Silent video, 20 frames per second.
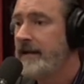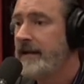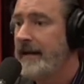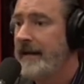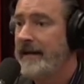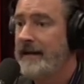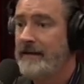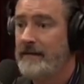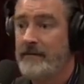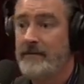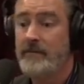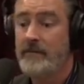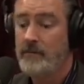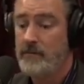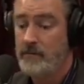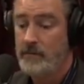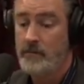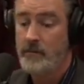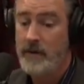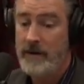And
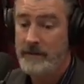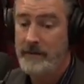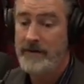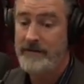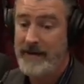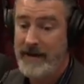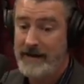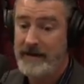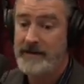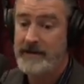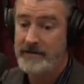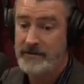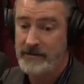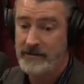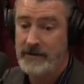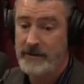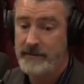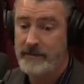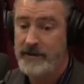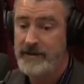when we've had
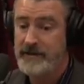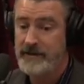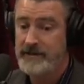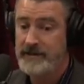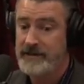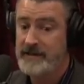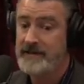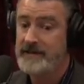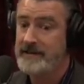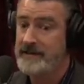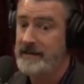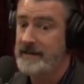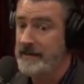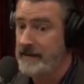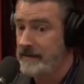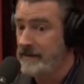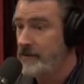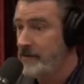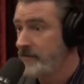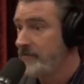additional liberation since then,
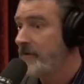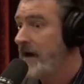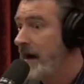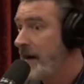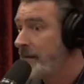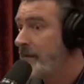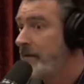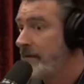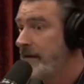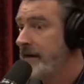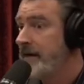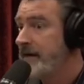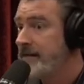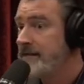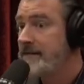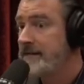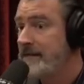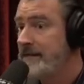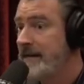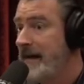it
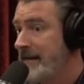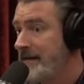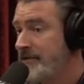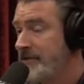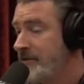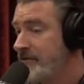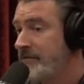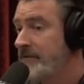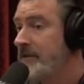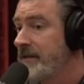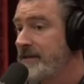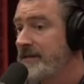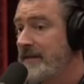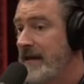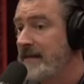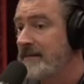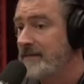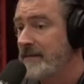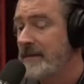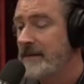corroborates that general
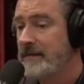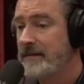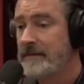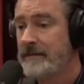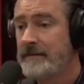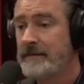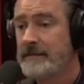assessment.